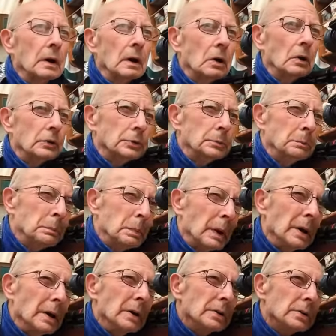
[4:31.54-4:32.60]
I've got some
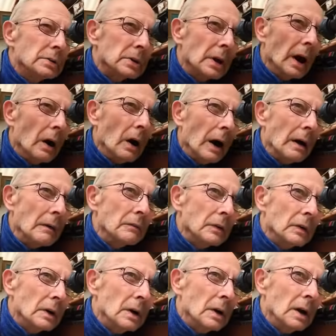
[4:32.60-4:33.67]
beads. Yeah, I have.
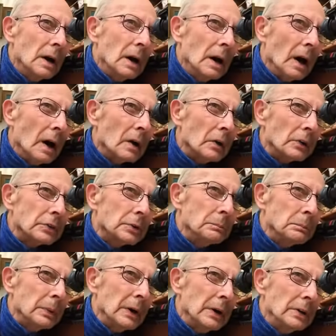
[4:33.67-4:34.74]
I've got some
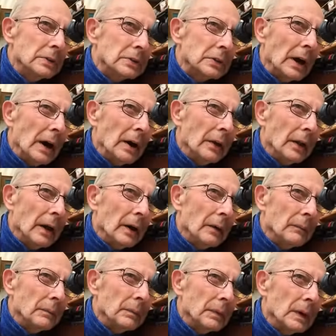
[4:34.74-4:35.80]
beads down
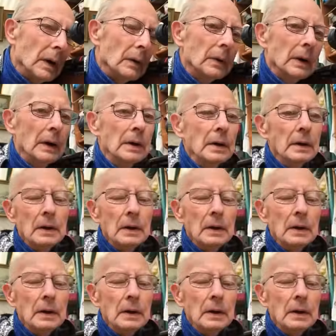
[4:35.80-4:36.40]
there. Okay.